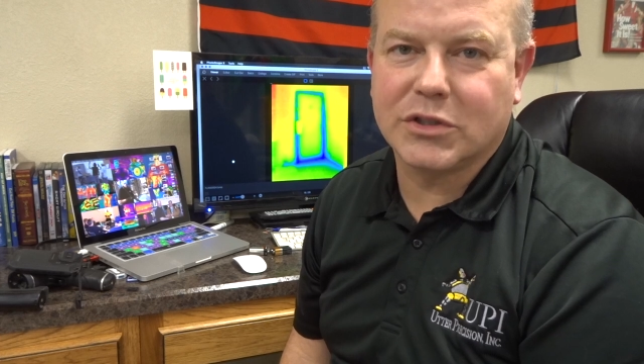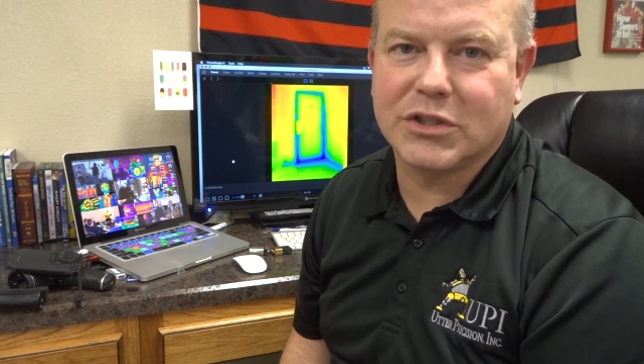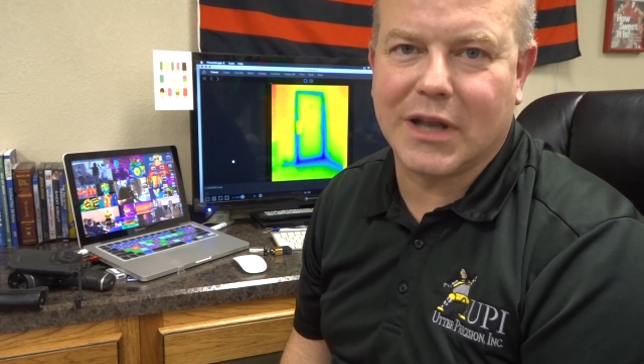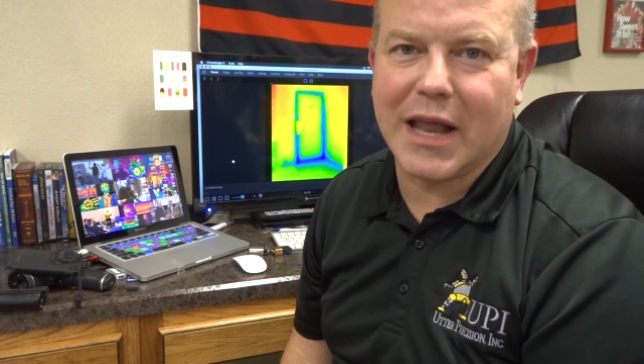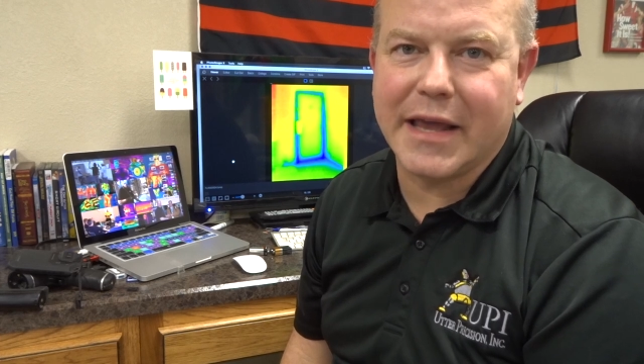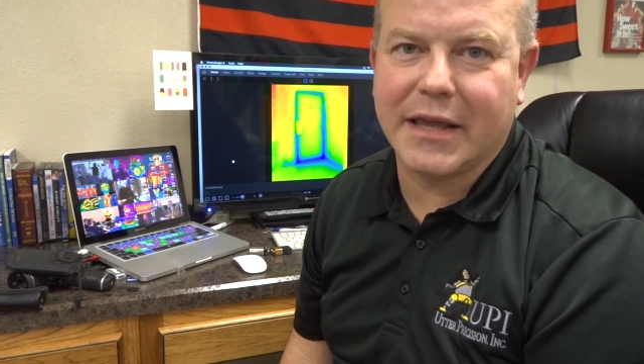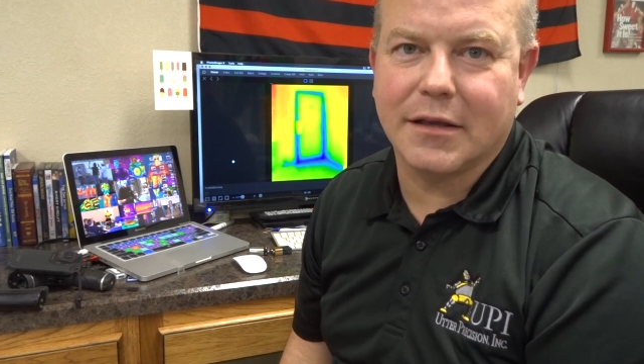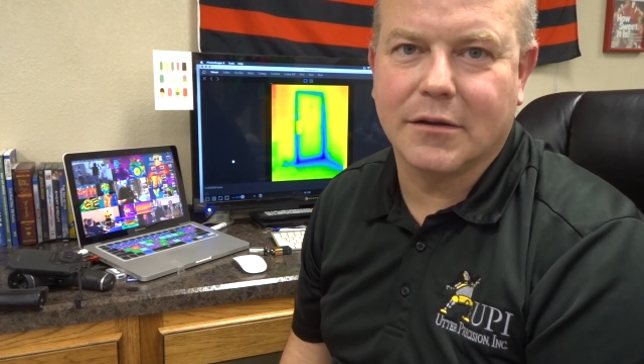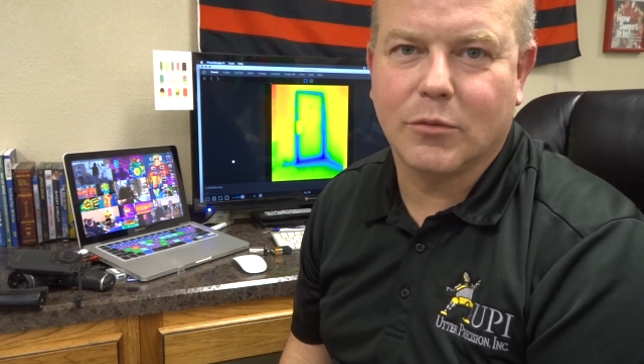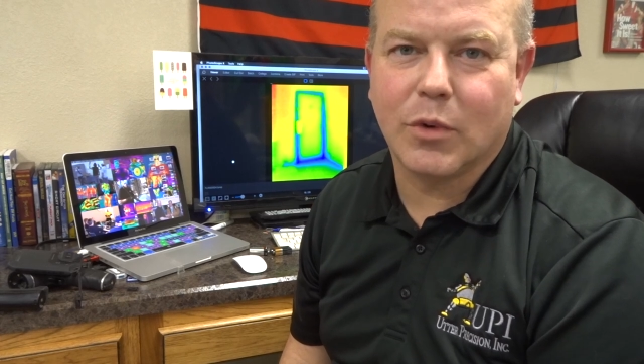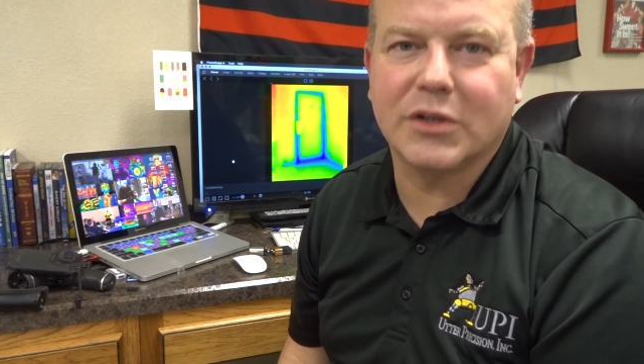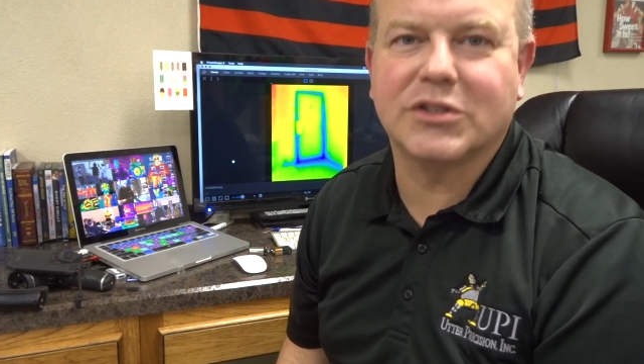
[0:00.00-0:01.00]
don't you like,
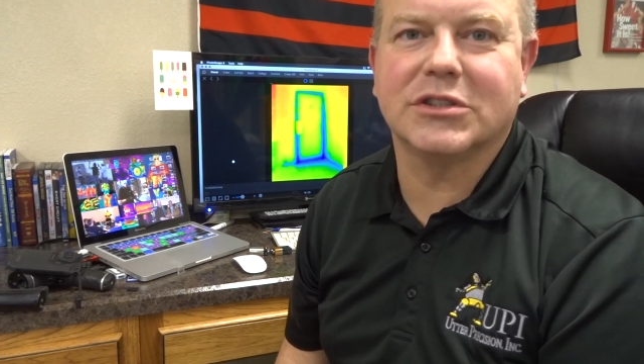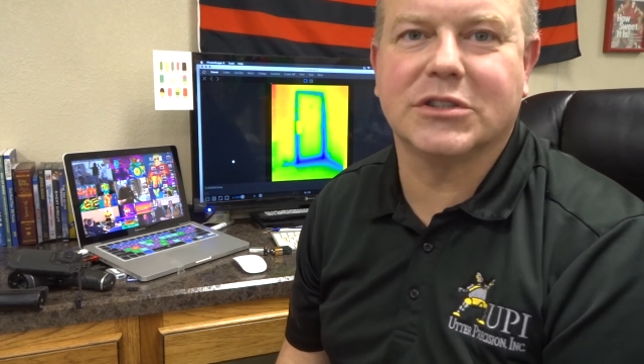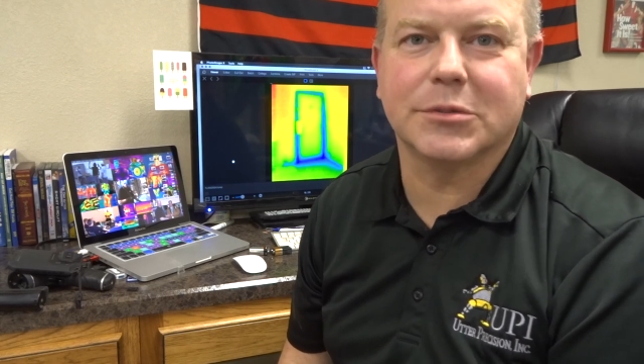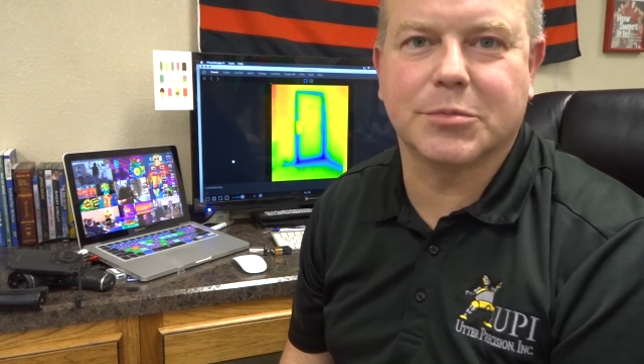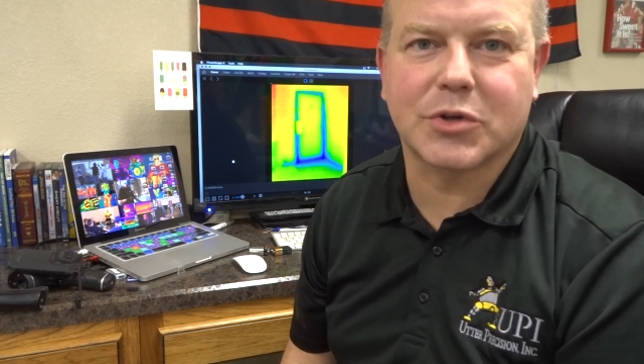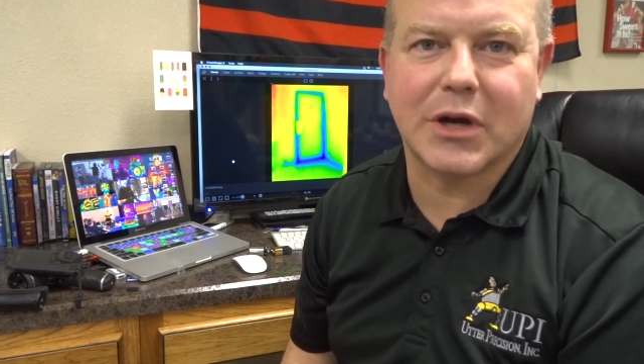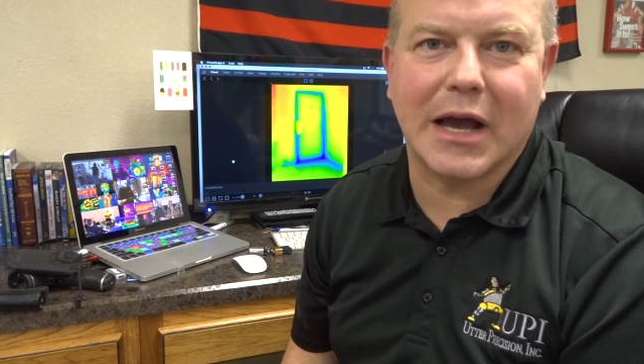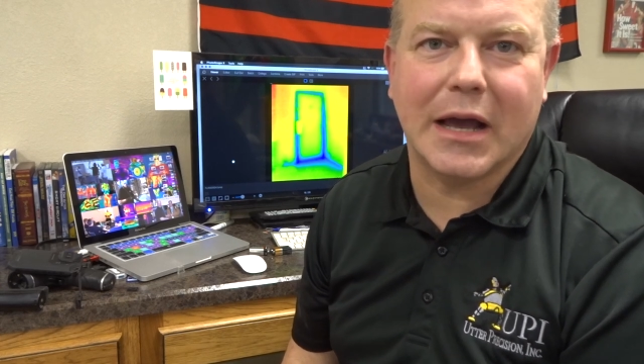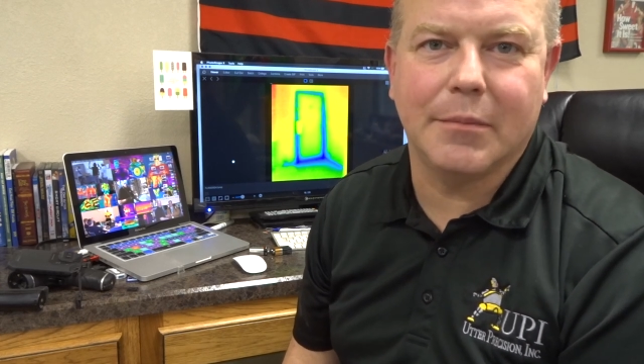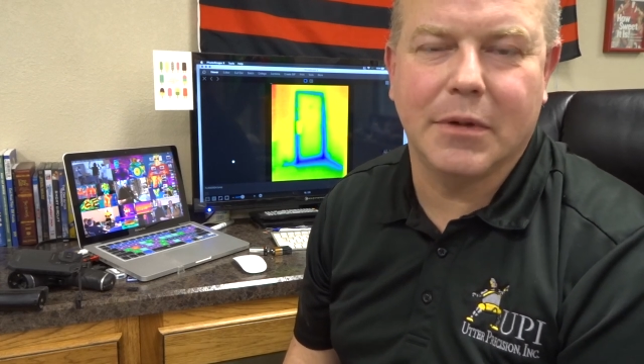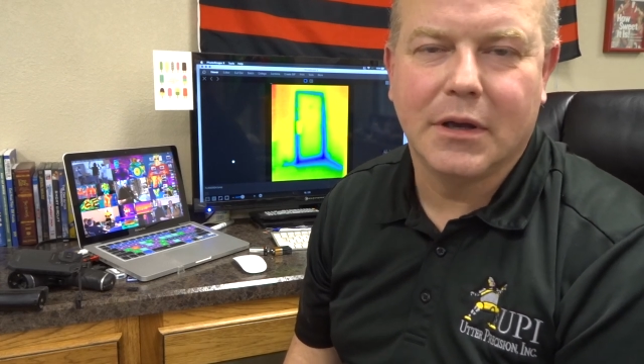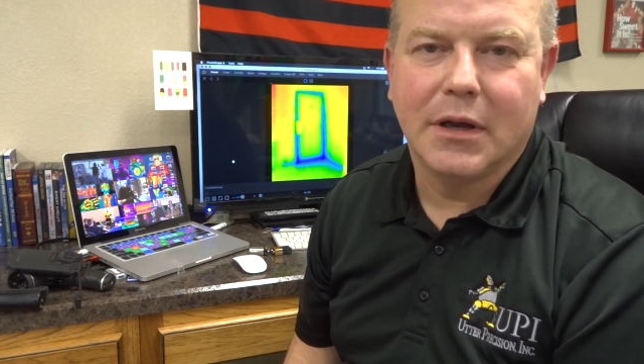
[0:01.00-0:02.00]
why don't you
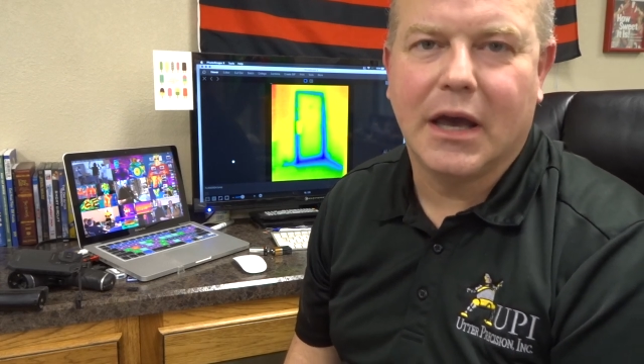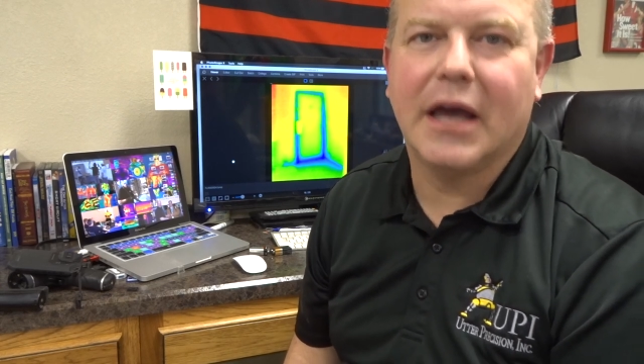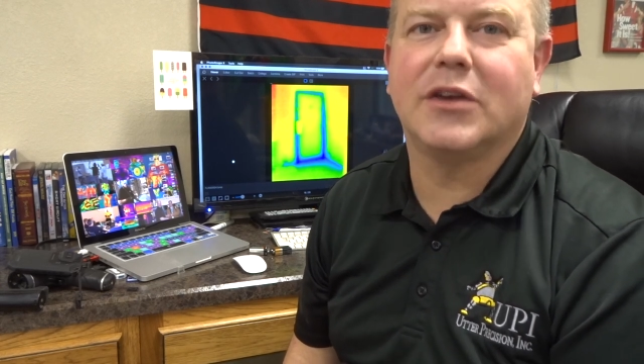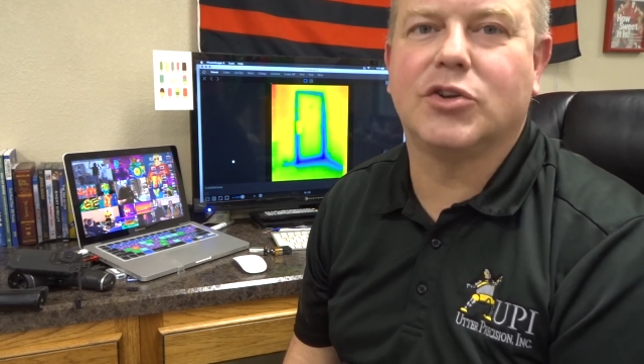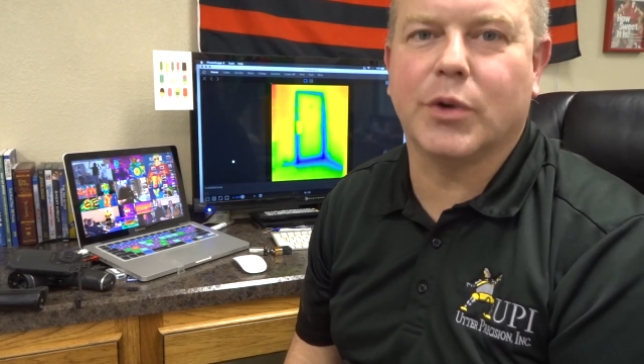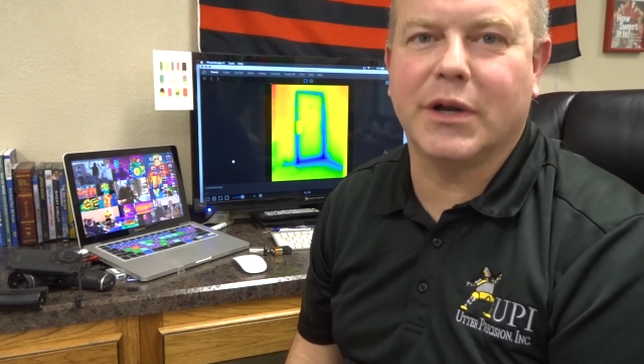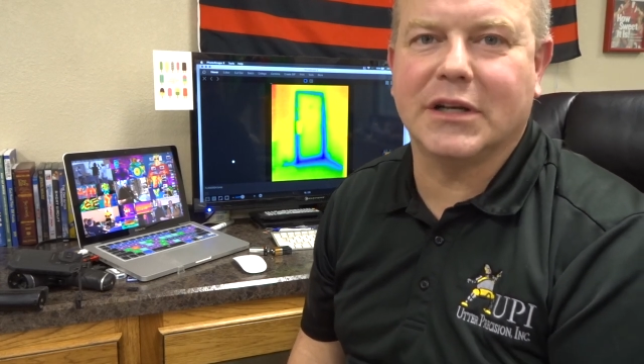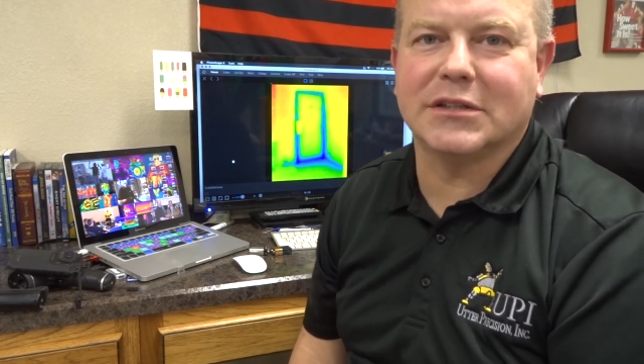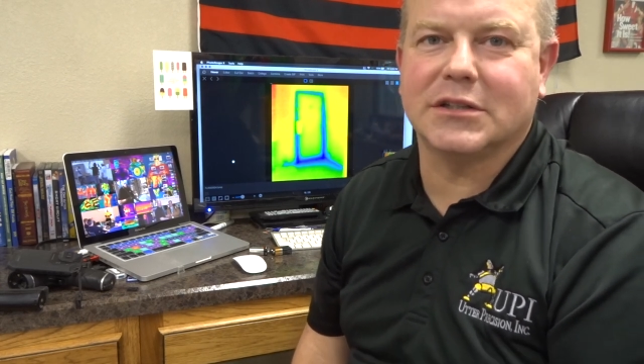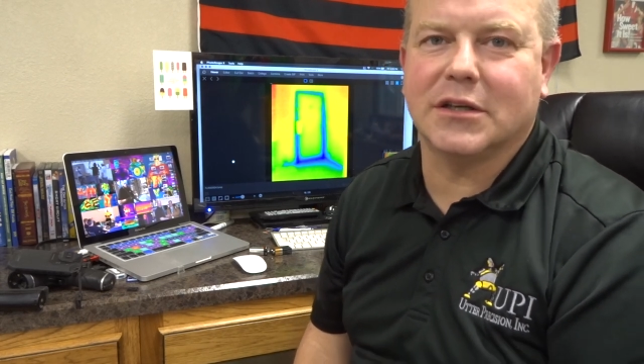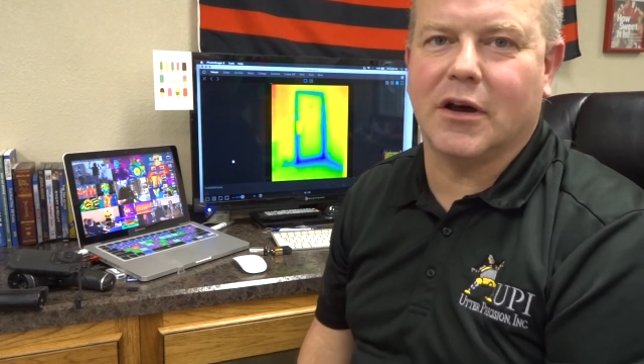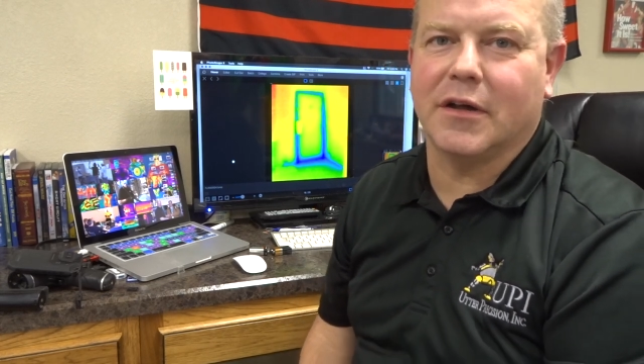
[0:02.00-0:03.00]
subscribe, and join
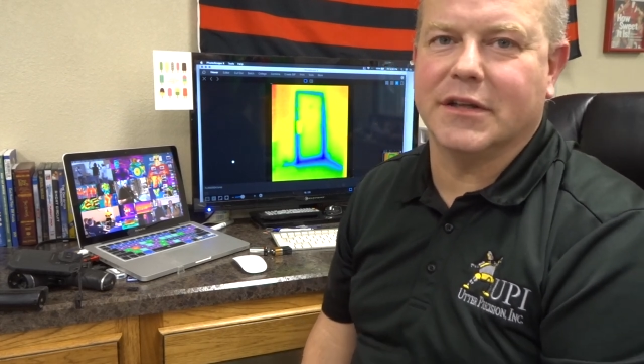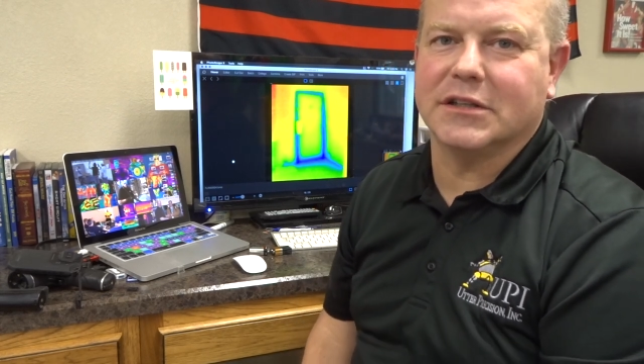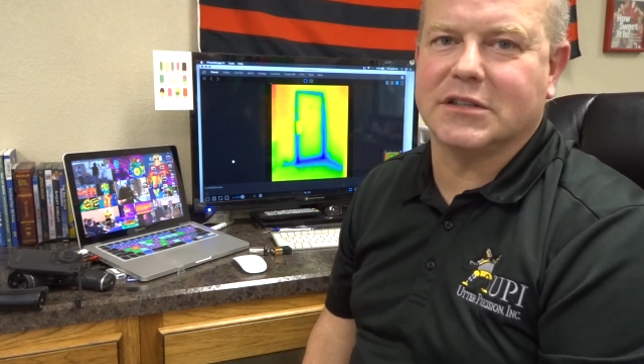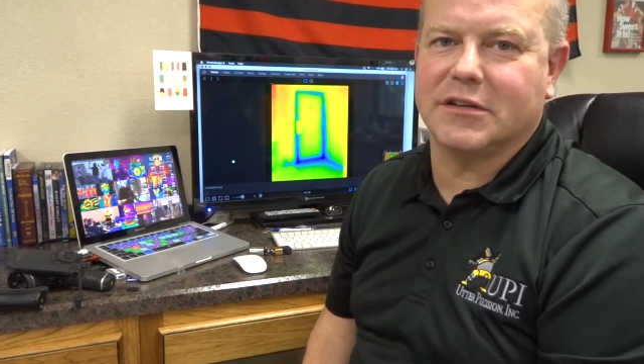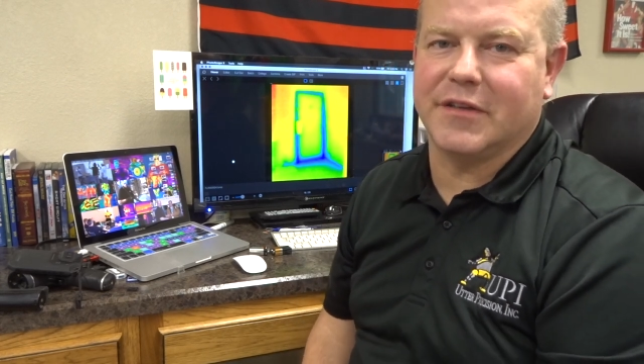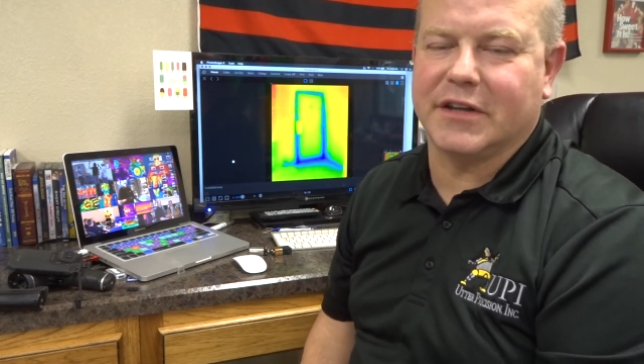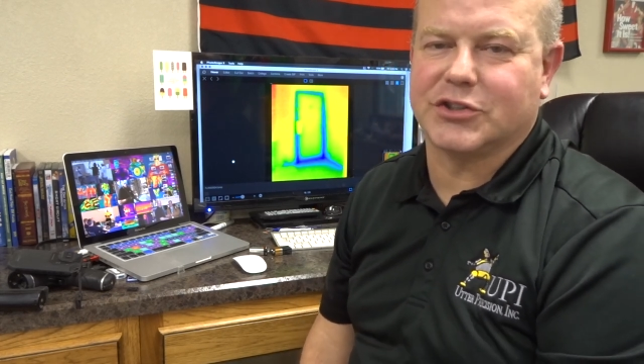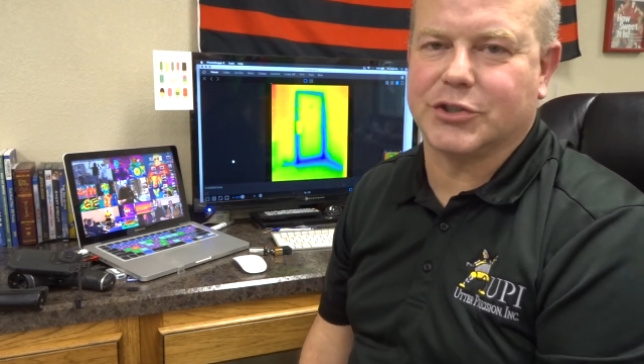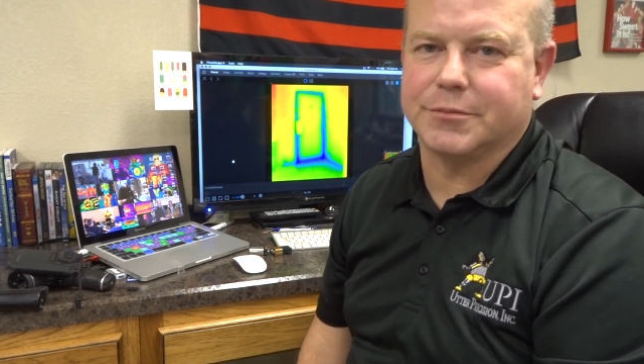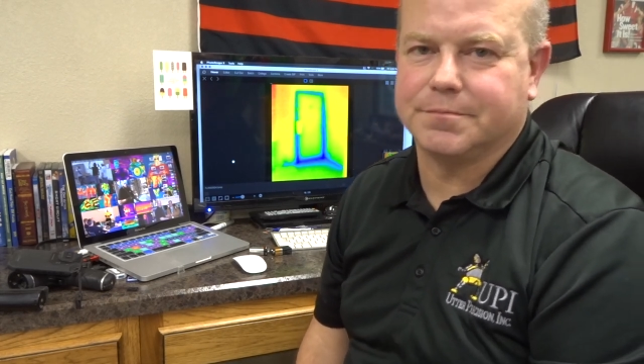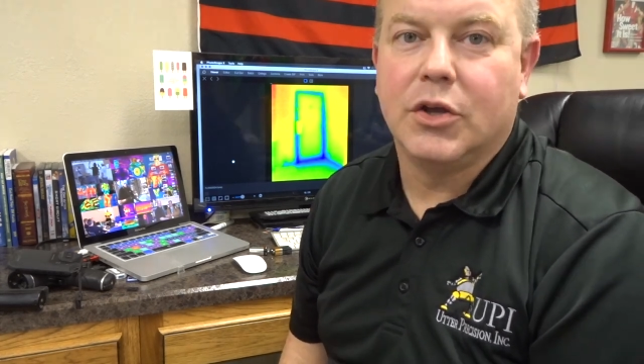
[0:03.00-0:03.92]
us on this adventure.